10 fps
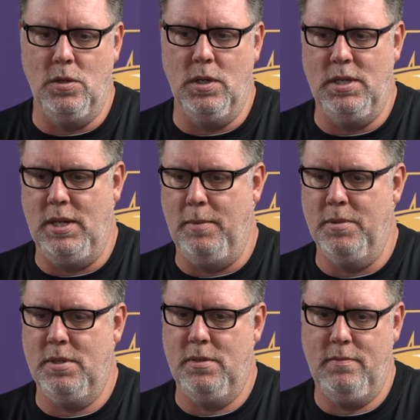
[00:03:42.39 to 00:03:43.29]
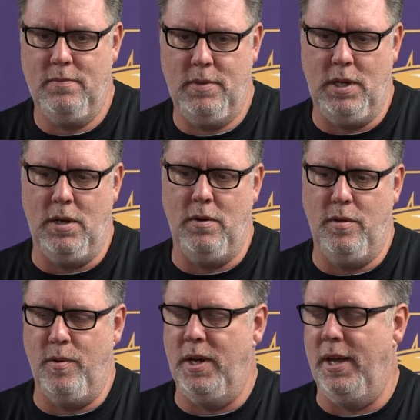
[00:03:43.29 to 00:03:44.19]
good teams, you know, in
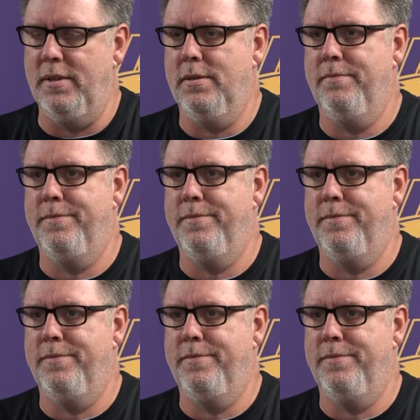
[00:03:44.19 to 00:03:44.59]
3 days.